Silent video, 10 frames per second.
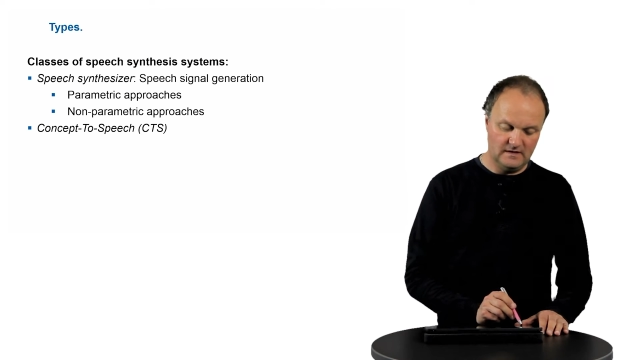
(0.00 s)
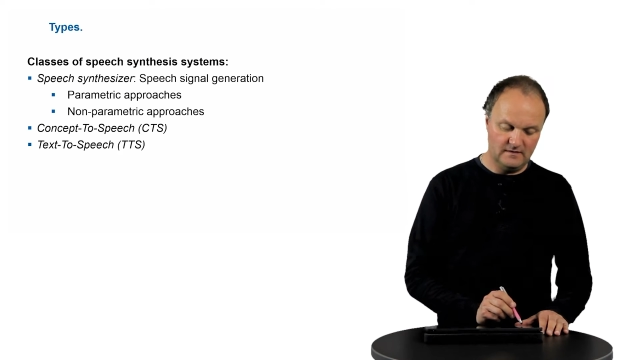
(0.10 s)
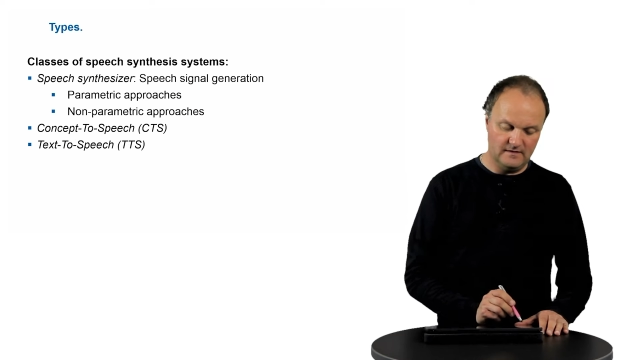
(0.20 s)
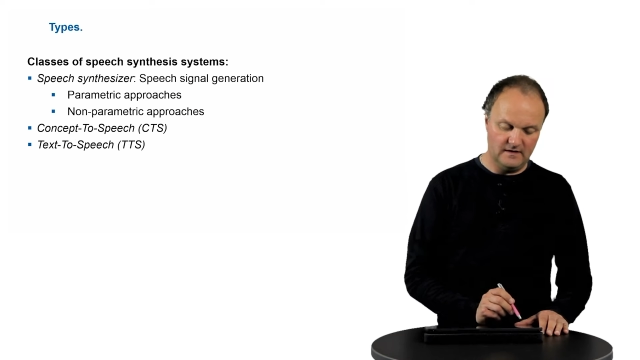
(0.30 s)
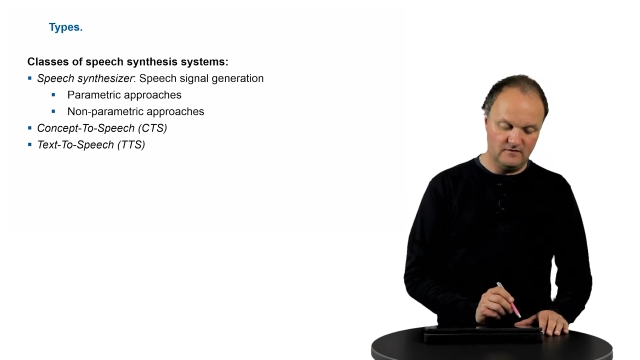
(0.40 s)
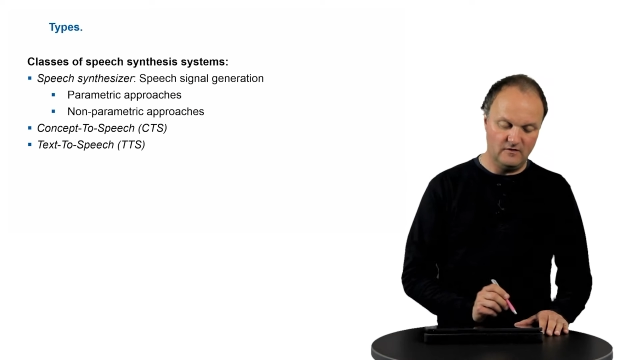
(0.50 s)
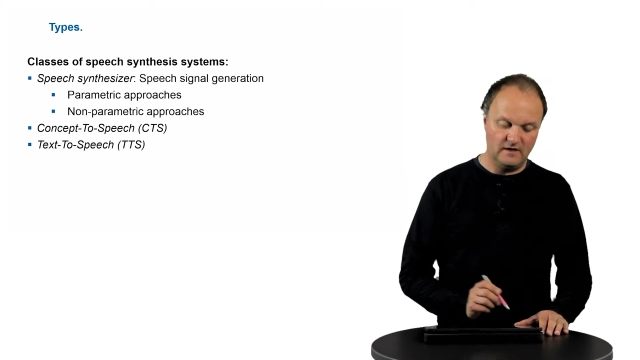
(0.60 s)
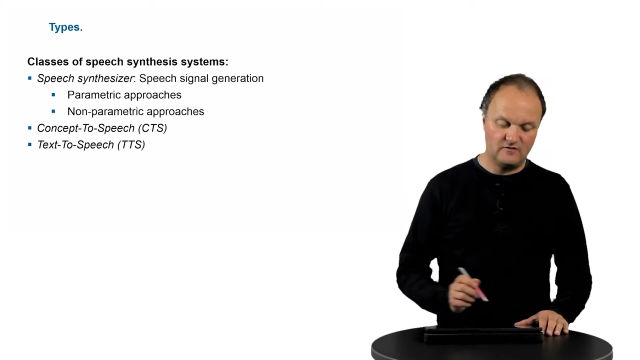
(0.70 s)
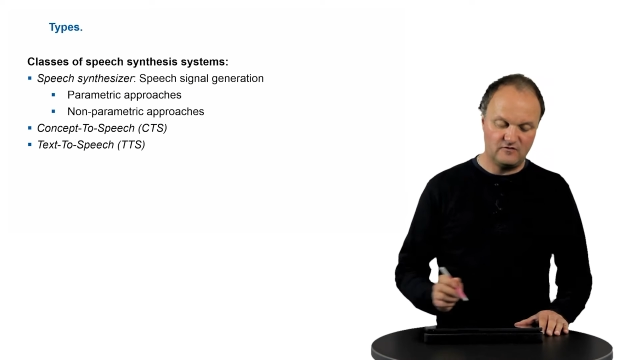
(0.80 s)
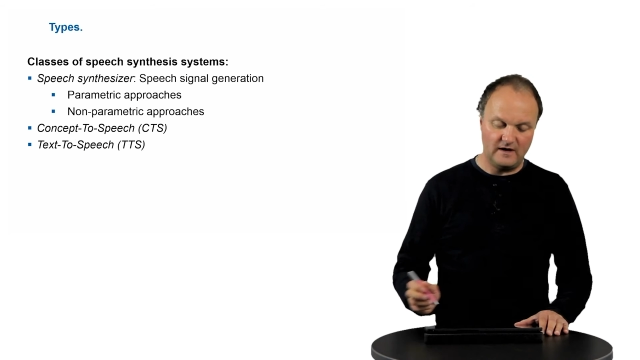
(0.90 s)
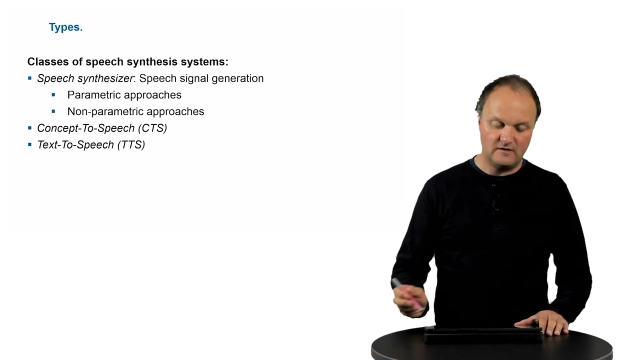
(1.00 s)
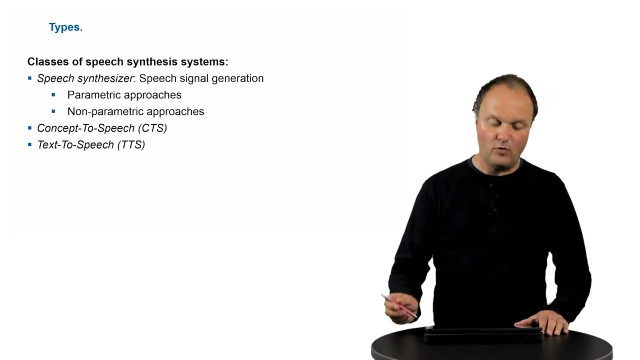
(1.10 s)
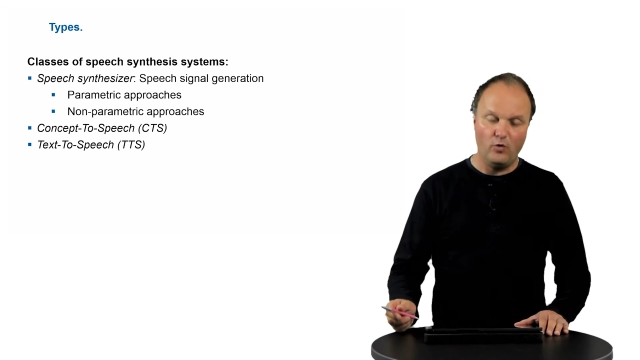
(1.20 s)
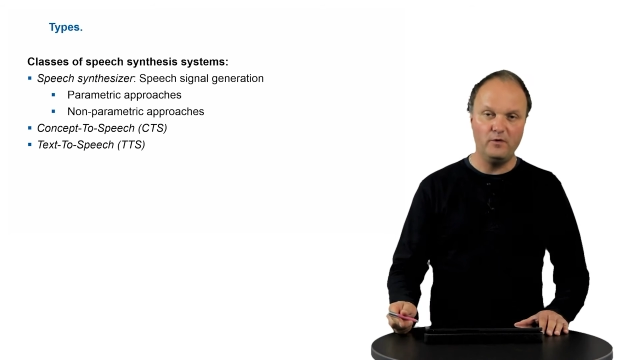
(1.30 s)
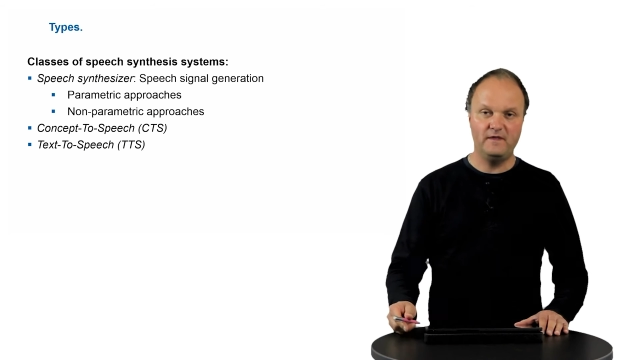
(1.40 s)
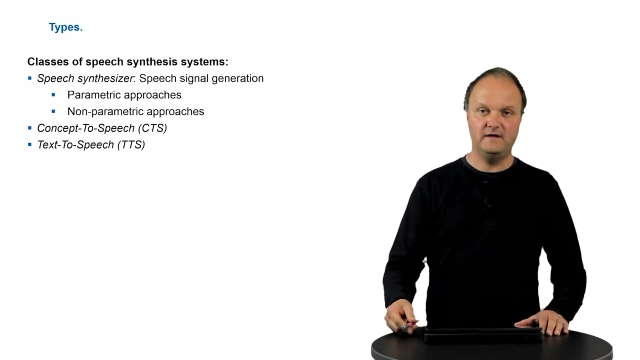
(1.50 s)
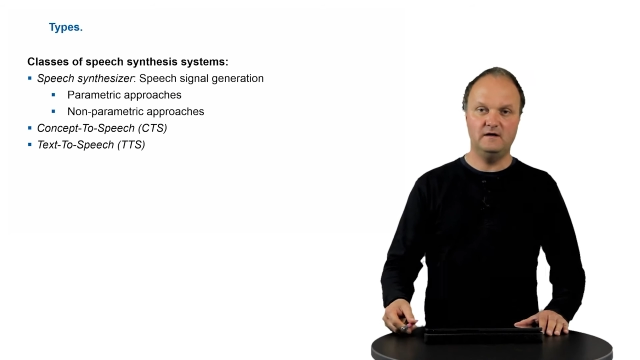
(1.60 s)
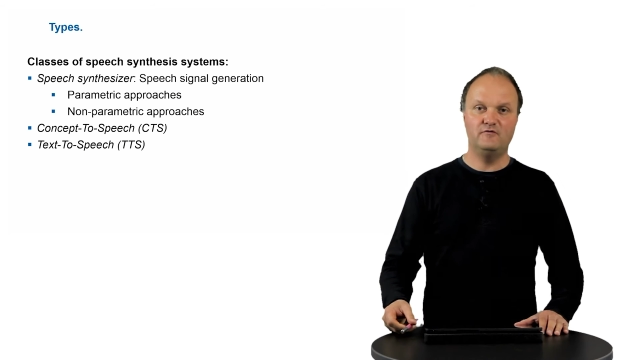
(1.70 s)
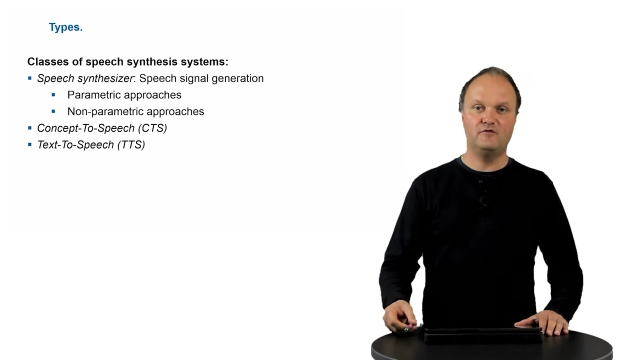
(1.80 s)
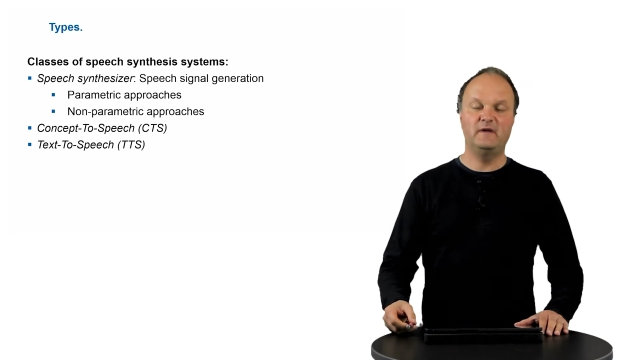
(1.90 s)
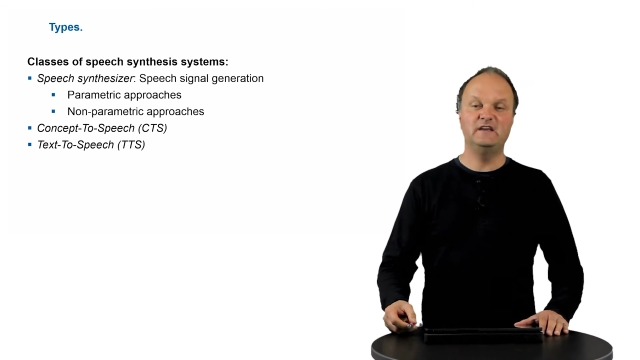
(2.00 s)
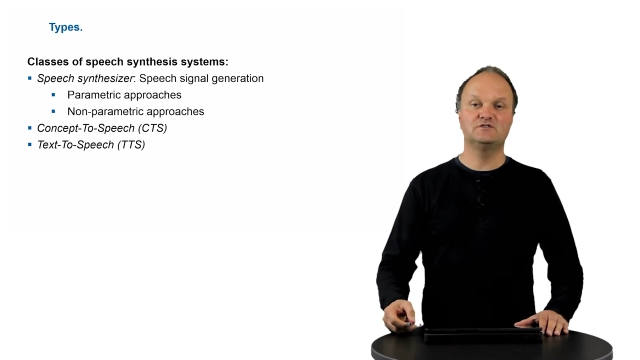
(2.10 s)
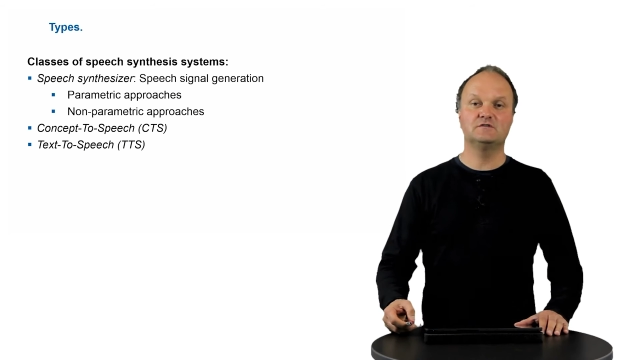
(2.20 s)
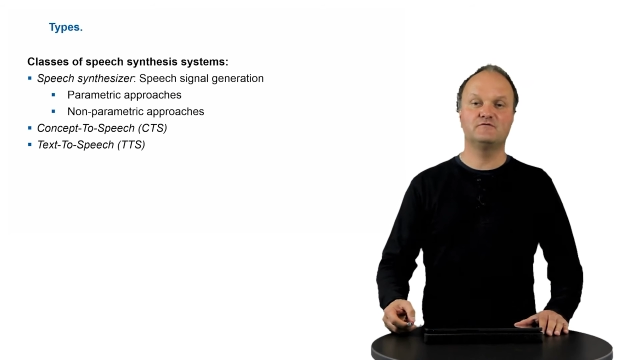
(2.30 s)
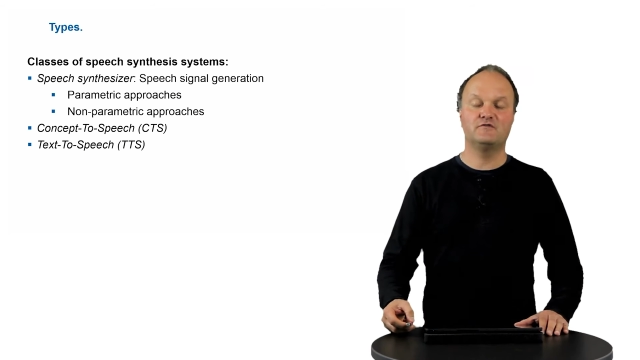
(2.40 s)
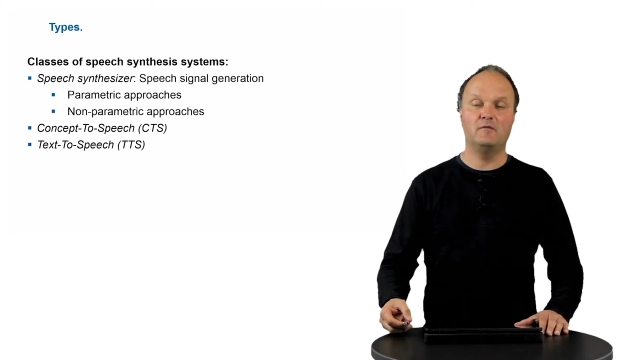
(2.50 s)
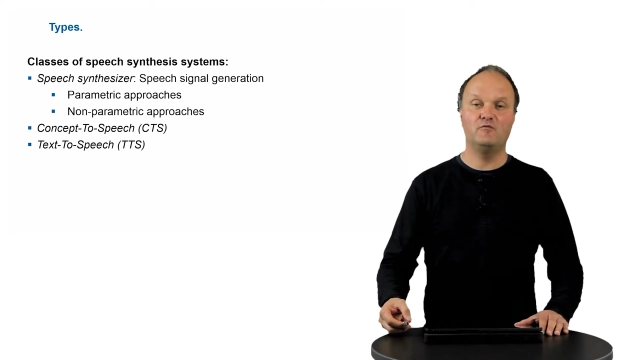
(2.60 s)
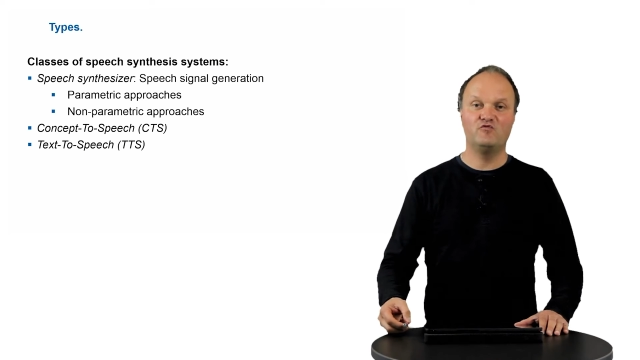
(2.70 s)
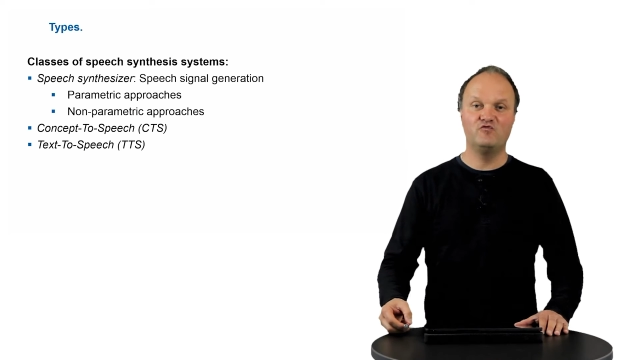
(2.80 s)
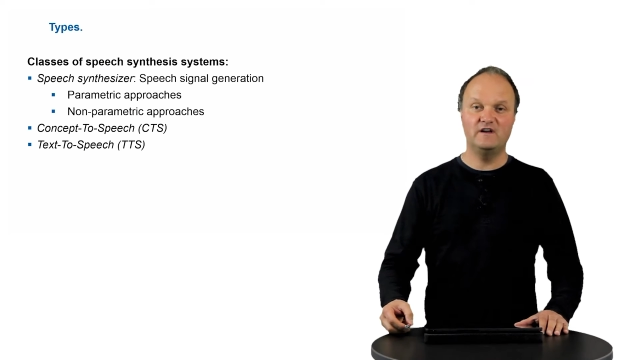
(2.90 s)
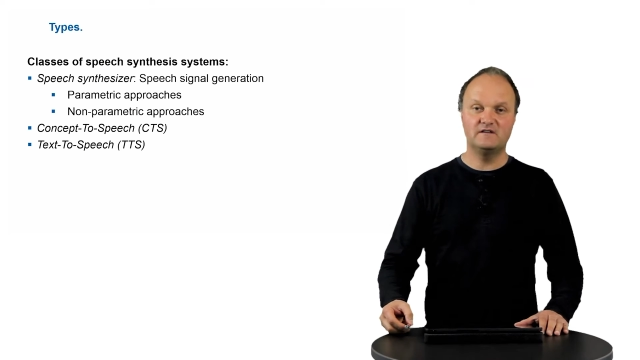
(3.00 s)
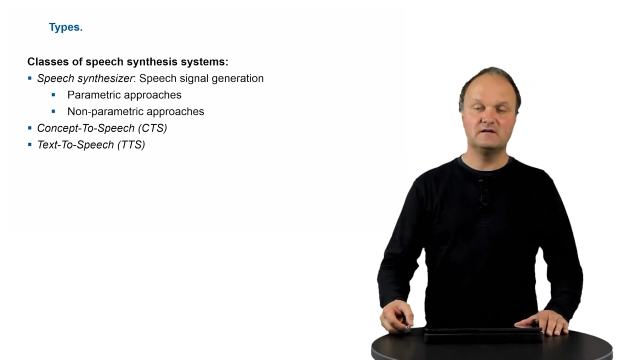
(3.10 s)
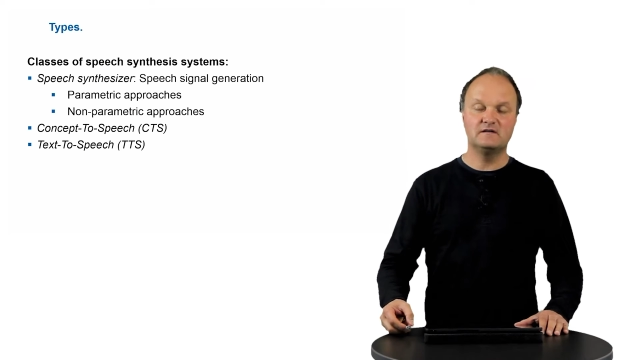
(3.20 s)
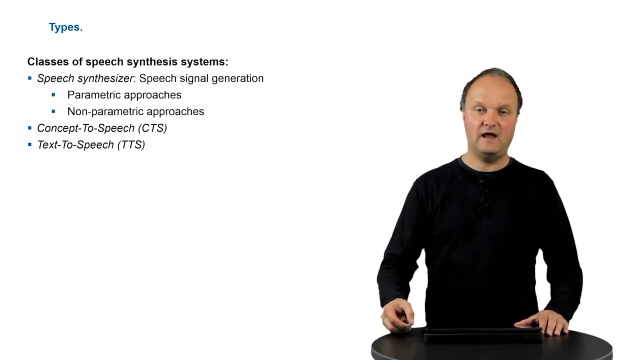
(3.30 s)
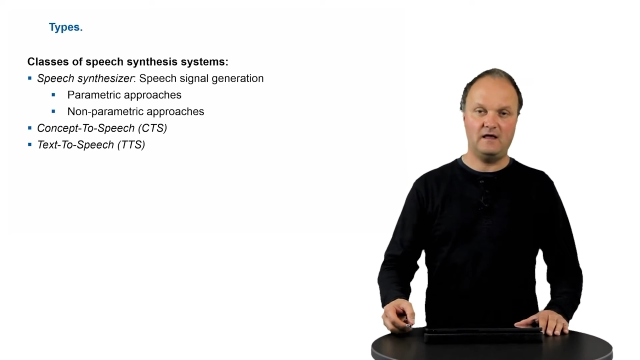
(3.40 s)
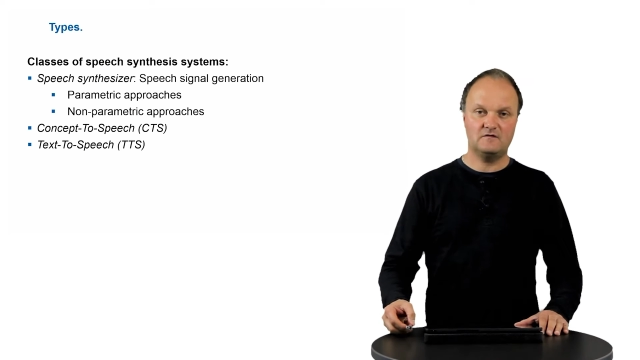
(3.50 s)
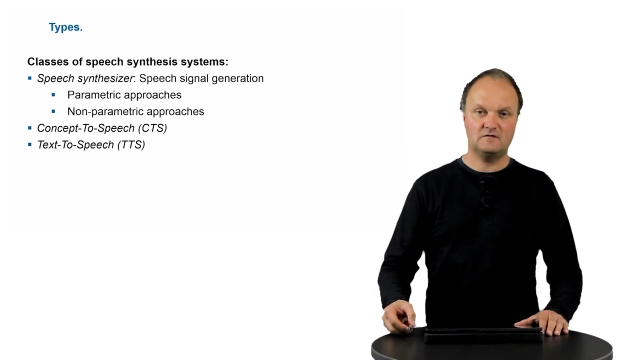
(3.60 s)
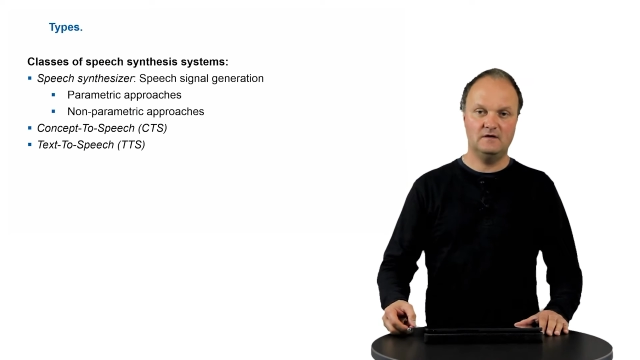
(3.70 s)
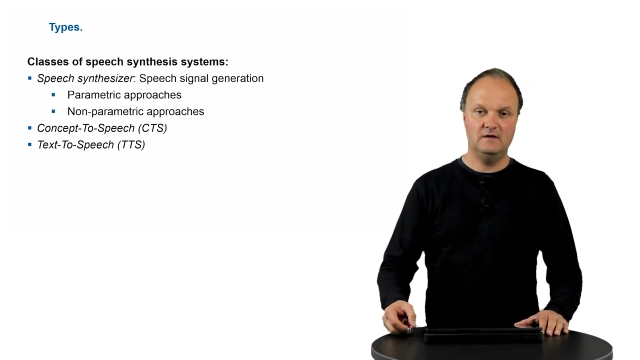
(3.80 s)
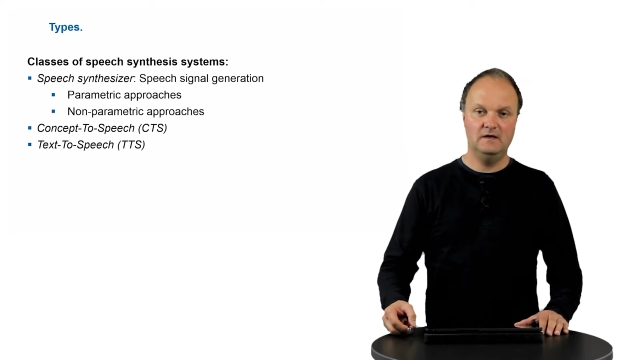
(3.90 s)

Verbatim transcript: than to extract all that information from written text.